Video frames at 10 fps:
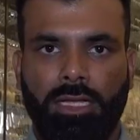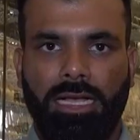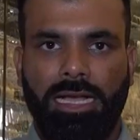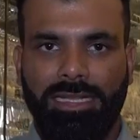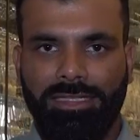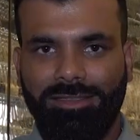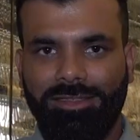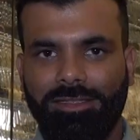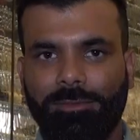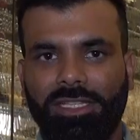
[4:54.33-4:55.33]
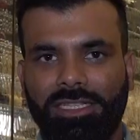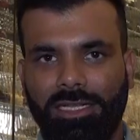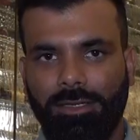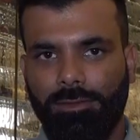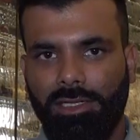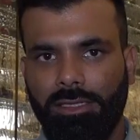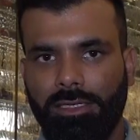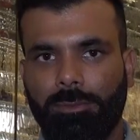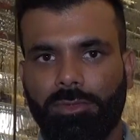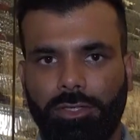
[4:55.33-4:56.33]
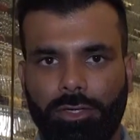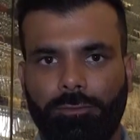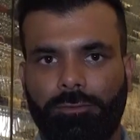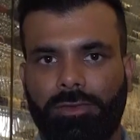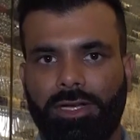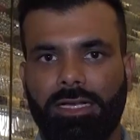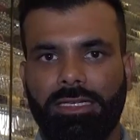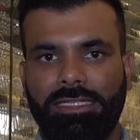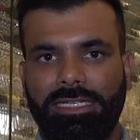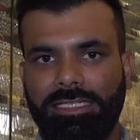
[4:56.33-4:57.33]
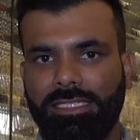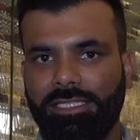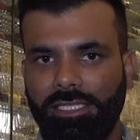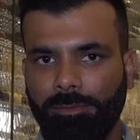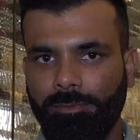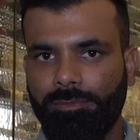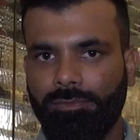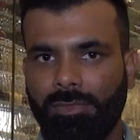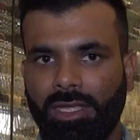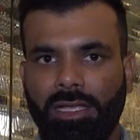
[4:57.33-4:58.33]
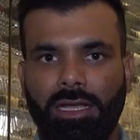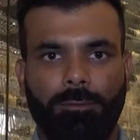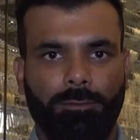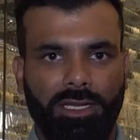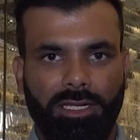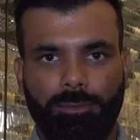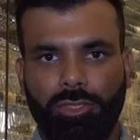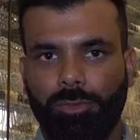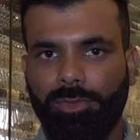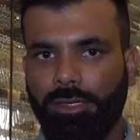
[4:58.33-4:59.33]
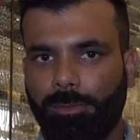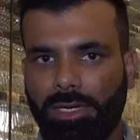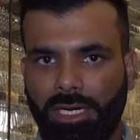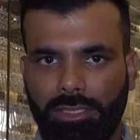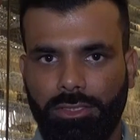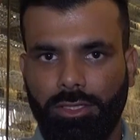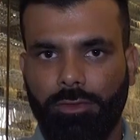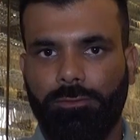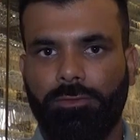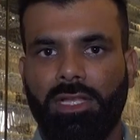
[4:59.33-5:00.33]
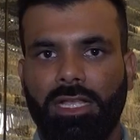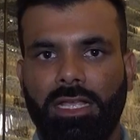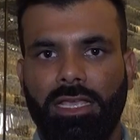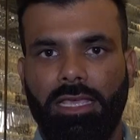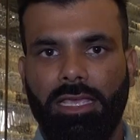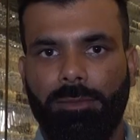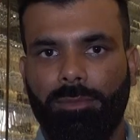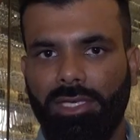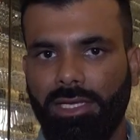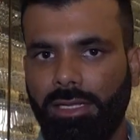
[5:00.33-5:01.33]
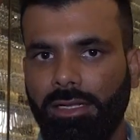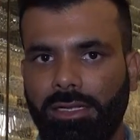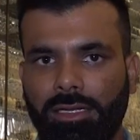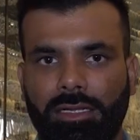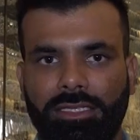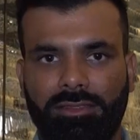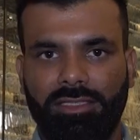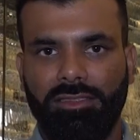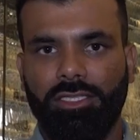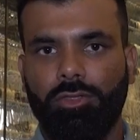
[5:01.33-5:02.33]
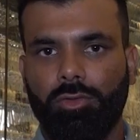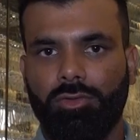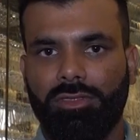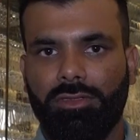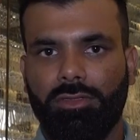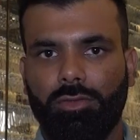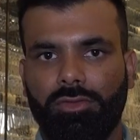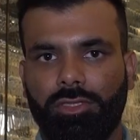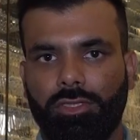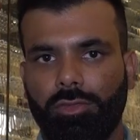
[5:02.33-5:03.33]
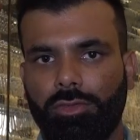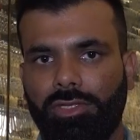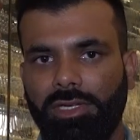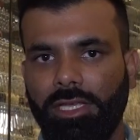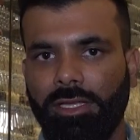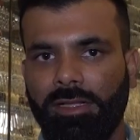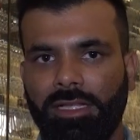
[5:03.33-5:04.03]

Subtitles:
Hi, this is Navneet Dhaliwal, captain of Canadian team. I'm very happy to be a part of APL season 2023,